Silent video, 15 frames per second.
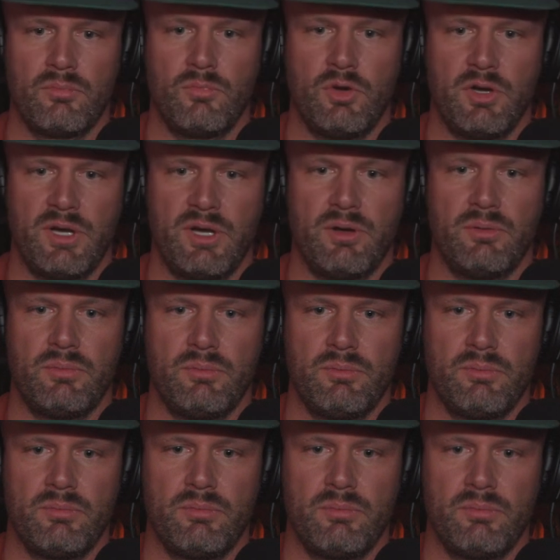Wow.
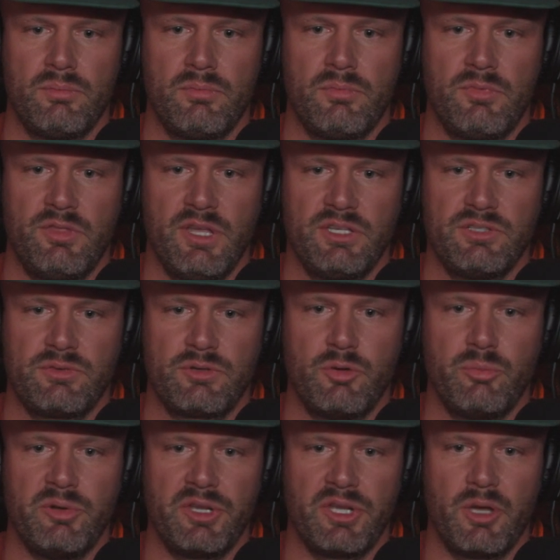Thanks for
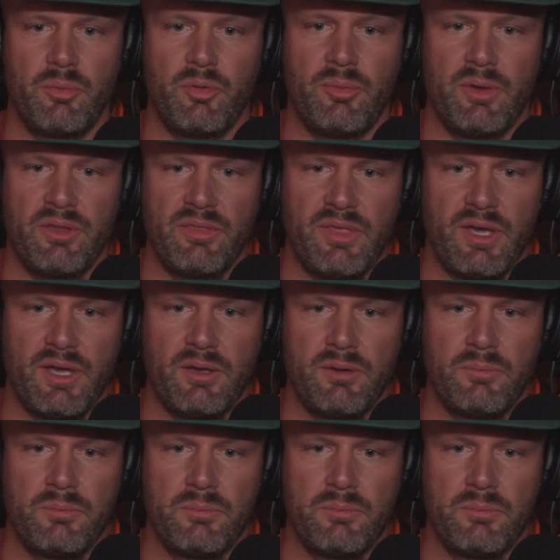opening up about that.